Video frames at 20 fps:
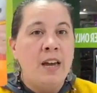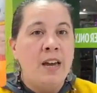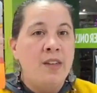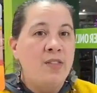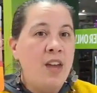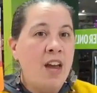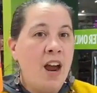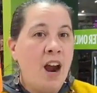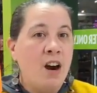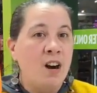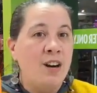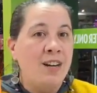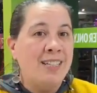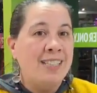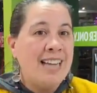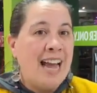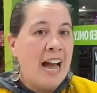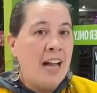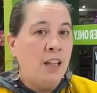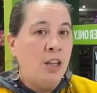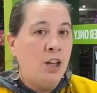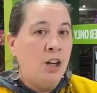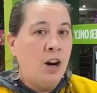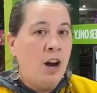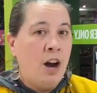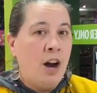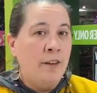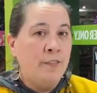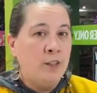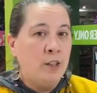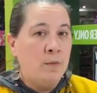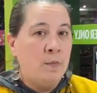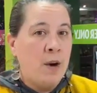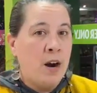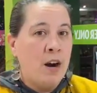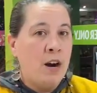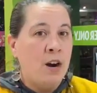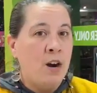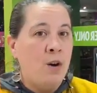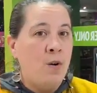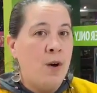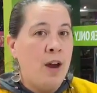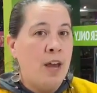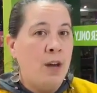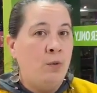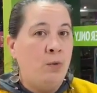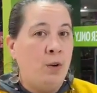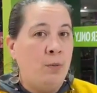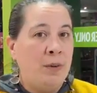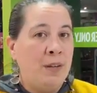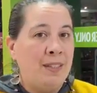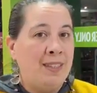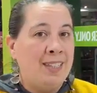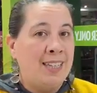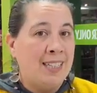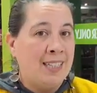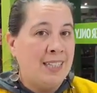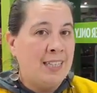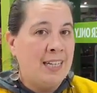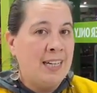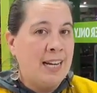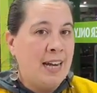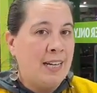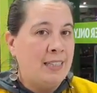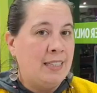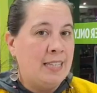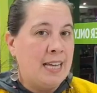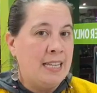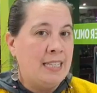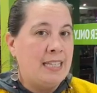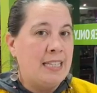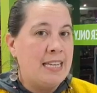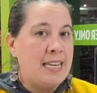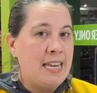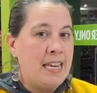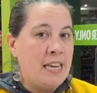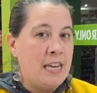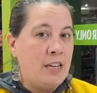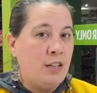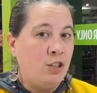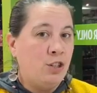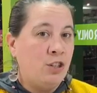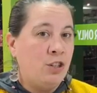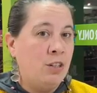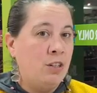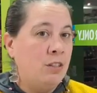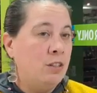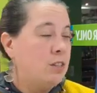They are a dollar off tomorrow and will be sixty-nine cents each.